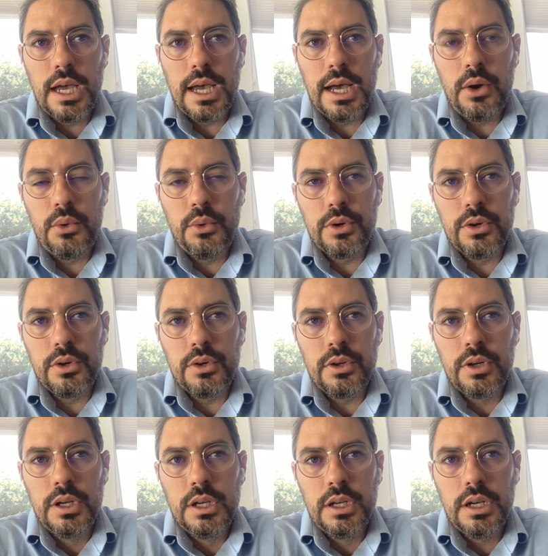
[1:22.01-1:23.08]

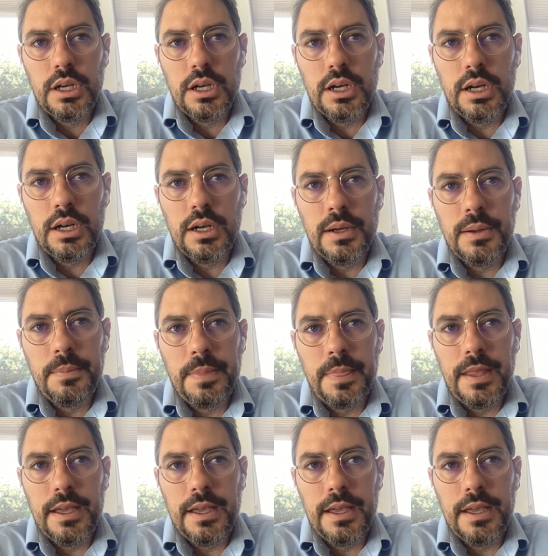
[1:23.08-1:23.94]
our uh,